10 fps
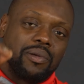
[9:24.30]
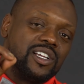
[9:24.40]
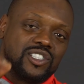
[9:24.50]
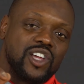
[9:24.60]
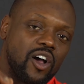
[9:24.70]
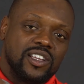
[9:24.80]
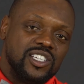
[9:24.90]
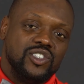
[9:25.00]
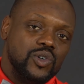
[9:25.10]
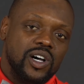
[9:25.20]
a pleasure talking
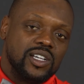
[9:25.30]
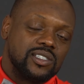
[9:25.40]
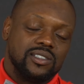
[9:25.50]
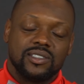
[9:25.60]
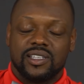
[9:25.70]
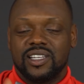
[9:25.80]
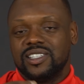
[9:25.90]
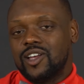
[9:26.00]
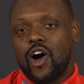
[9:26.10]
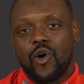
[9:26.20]
to you hustlers. And
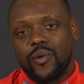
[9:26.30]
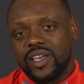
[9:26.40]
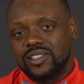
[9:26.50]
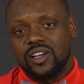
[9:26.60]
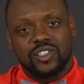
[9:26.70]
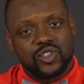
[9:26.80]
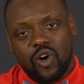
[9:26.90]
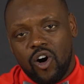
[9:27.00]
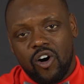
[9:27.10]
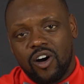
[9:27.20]
as always, hustle
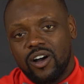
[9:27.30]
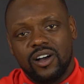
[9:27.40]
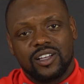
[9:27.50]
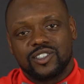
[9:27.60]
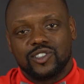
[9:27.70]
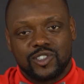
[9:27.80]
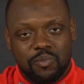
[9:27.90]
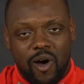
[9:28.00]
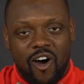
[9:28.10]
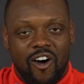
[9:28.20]
hard, hustle
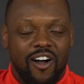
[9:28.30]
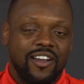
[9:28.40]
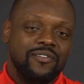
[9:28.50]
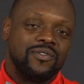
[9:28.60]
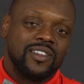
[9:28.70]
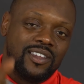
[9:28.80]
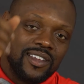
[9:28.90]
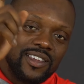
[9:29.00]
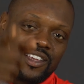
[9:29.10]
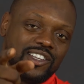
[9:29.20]
smart,
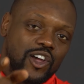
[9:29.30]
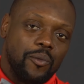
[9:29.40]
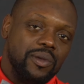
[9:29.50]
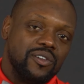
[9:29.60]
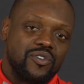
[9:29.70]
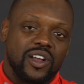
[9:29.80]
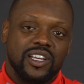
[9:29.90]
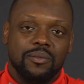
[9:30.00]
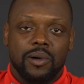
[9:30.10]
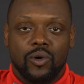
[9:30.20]
and don't be
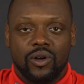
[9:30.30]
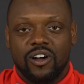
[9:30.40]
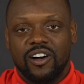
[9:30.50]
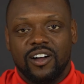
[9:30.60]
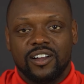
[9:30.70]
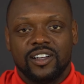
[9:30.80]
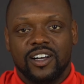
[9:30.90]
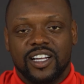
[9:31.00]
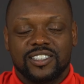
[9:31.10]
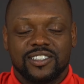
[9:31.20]
afraid to bold guard.
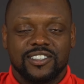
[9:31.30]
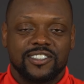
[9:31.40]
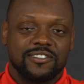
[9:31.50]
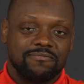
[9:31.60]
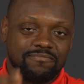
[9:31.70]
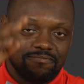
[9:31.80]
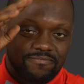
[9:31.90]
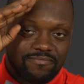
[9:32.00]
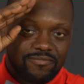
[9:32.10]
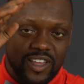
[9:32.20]

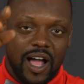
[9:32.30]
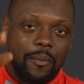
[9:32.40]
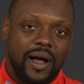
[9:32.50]
Hustlers, I'm